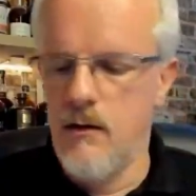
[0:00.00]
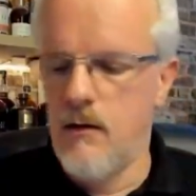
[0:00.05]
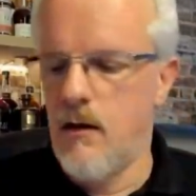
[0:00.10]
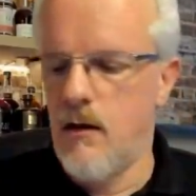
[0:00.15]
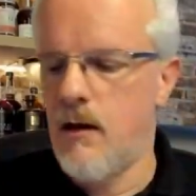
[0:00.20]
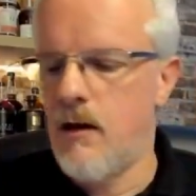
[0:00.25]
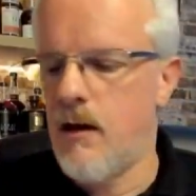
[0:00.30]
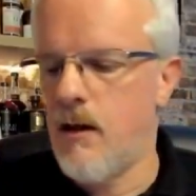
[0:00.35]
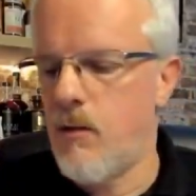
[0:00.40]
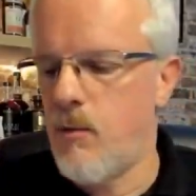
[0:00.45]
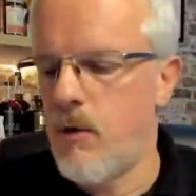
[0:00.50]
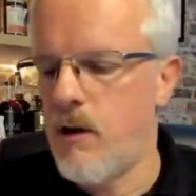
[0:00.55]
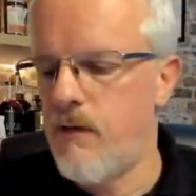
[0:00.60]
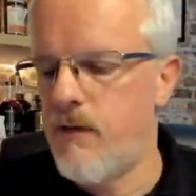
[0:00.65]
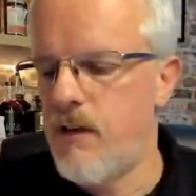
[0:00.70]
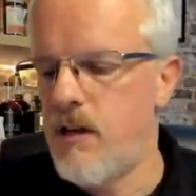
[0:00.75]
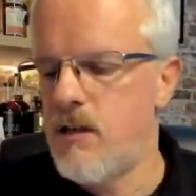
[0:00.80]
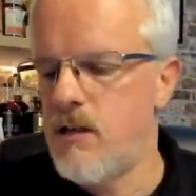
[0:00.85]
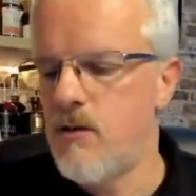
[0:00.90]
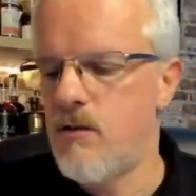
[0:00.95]
Another one of
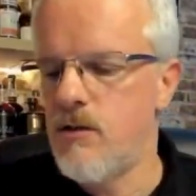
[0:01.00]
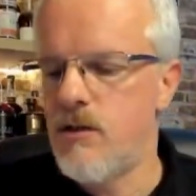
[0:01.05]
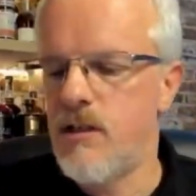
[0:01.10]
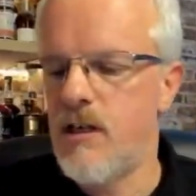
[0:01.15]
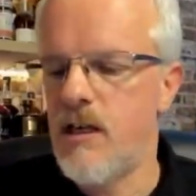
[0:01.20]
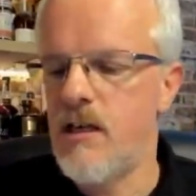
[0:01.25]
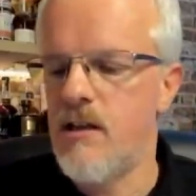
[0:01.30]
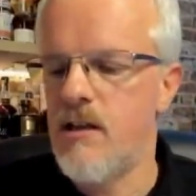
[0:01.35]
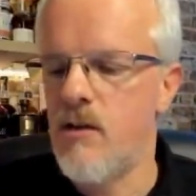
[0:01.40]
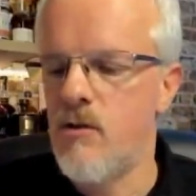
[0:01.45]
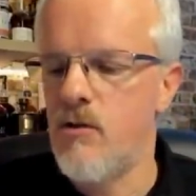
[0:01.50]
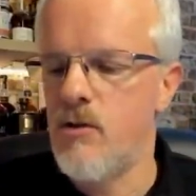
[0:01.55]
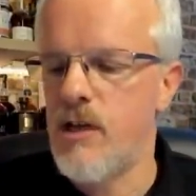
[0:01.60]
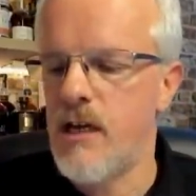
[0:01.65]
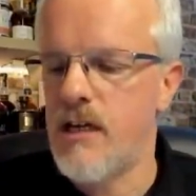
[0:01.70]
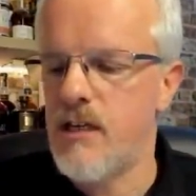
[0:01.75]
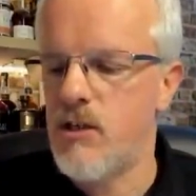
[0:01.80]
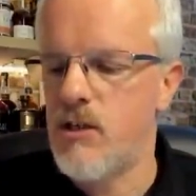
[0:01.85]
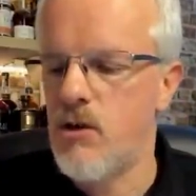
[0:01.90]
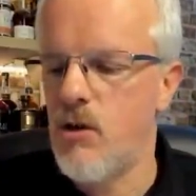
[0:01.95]
these notes says, the nose
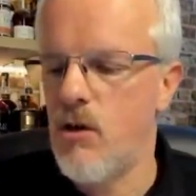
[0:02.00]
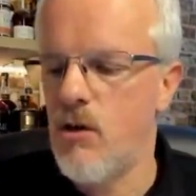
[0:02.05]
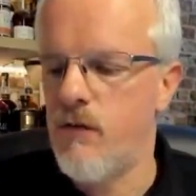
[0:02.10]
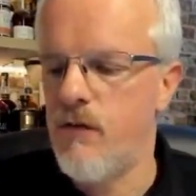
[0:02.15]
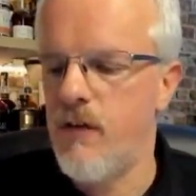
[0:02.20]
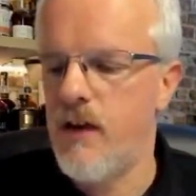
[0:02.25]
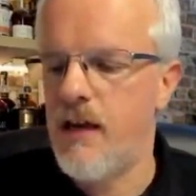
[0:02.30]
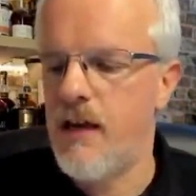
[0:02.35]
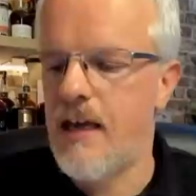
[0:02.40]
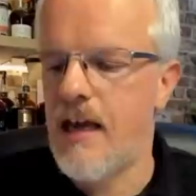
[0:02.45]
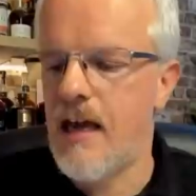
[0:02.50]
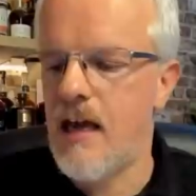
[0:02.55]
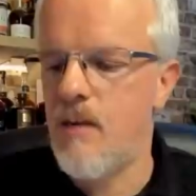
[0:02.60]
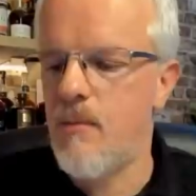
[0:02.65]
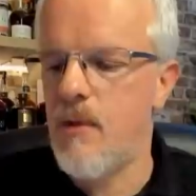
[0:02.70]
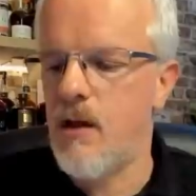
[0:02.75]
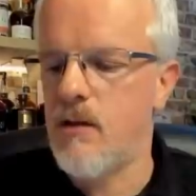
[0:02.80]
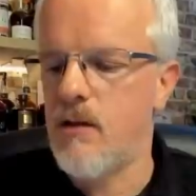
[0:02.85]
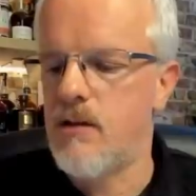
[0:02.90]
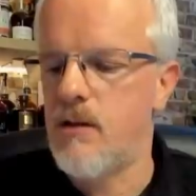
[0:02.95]
has toffee,
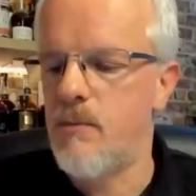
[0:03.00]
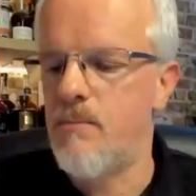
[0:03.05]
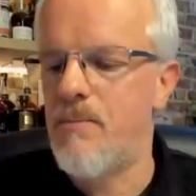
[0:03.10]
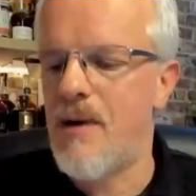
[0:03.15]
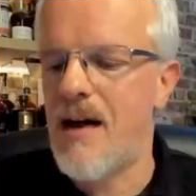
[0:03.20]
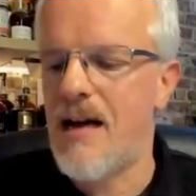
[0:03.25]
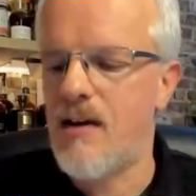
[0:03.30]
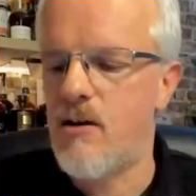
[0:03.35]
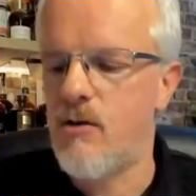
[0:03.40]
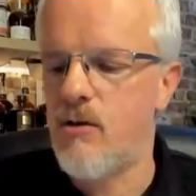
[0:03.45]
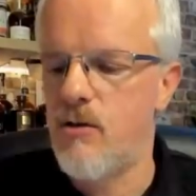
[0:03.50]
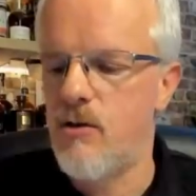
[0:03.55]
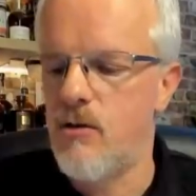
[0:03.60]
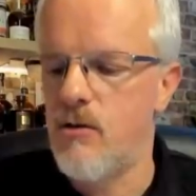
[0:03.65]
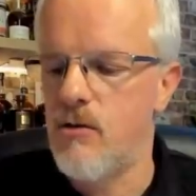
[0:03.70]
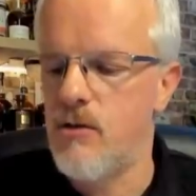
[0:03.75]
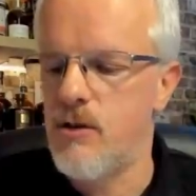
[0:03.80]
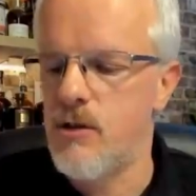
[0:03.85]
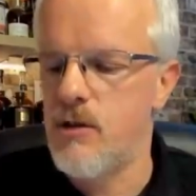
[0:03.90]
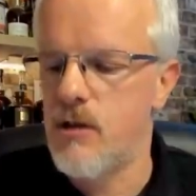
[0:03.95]
caramel, tobacco
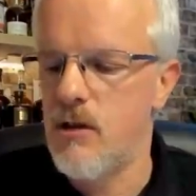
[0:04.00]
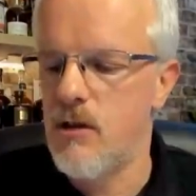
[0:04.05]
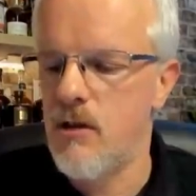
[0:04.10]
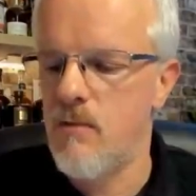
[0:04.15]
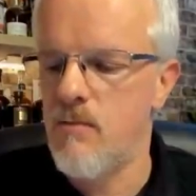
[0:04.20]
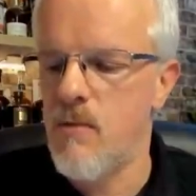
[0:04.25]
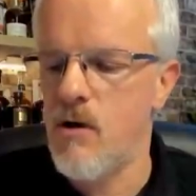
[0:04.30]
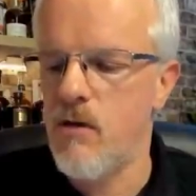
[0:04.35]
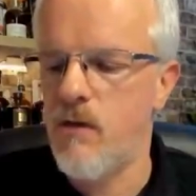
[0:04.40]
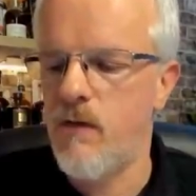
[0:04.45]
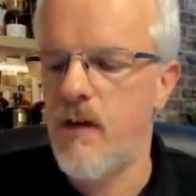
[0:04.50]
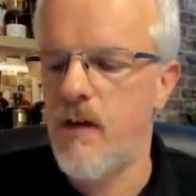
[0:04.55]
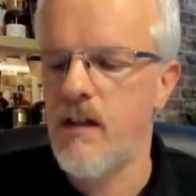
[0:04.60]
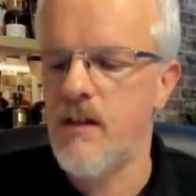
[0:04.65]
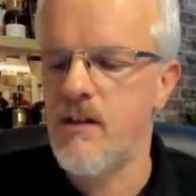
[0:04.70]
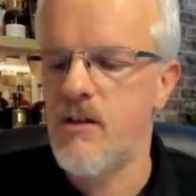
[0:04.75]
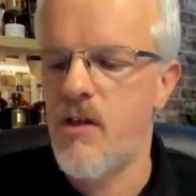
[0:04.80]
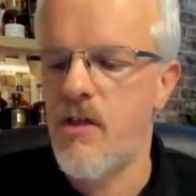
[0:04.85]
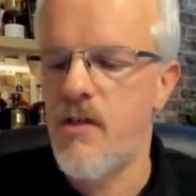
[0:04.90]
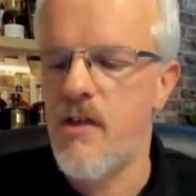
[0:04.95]
notes. The mouthfeel
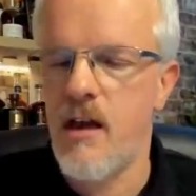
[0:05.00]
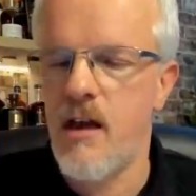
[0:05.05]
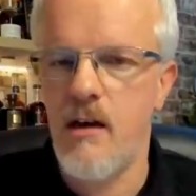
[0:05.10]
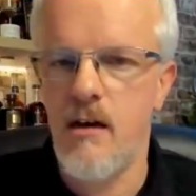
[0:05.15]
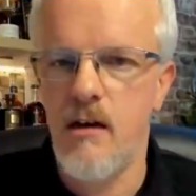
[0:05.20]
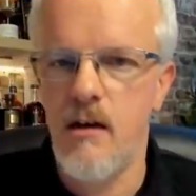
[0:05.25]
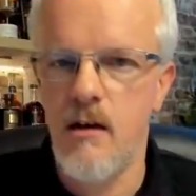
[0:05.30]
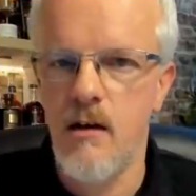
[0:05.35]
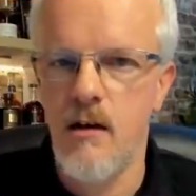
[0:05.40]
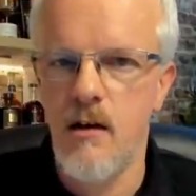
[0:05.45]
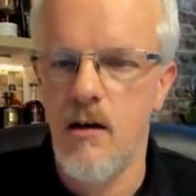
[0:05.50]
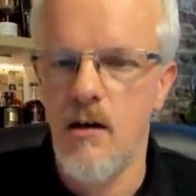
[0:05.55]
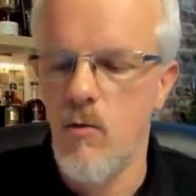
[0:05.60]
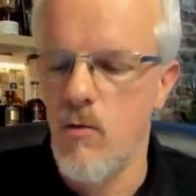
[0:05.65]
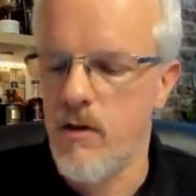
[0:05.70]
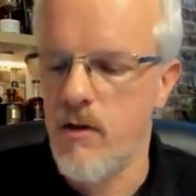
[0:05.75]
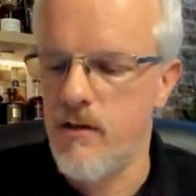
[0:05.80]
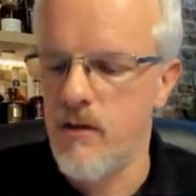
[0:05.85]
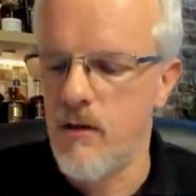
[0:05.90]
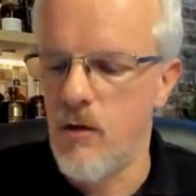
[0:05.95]
is thin
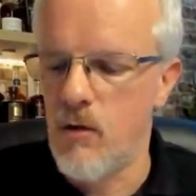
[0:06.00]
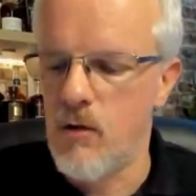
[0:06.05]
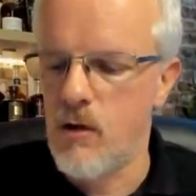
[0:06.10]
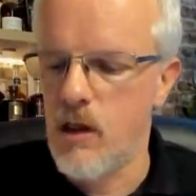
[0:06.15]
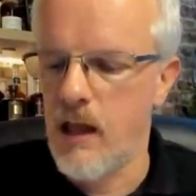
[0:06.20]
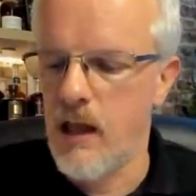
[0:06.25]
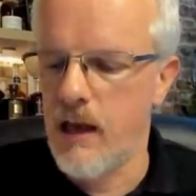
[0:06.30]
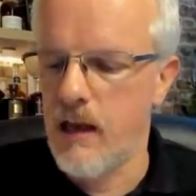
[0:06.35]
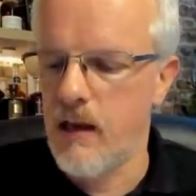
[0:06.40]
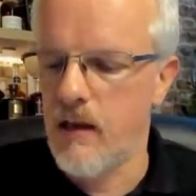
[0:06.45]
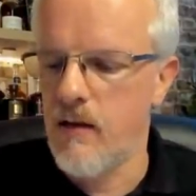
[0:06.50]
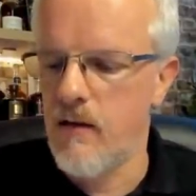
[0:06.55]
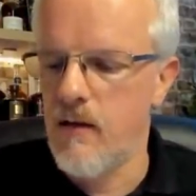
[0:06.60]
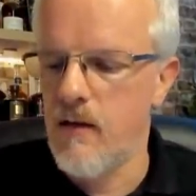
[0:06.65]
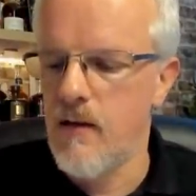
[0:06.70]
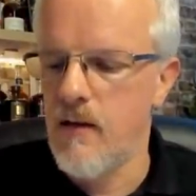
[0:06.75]
with no cling.